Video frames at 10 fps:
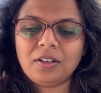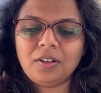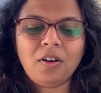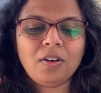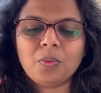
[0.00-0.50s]

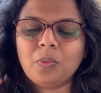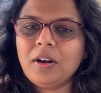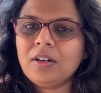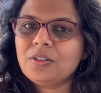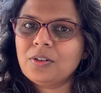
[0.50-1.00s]
not
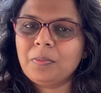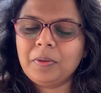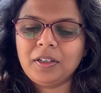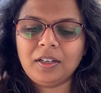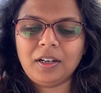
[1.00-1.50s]
one
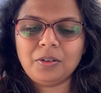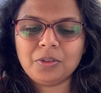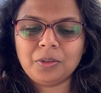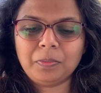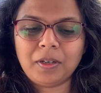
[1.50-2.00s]
topic
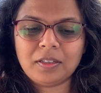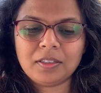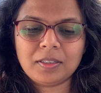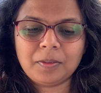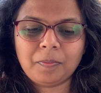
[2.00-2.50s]
allowed to
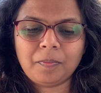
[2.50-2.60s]
pass.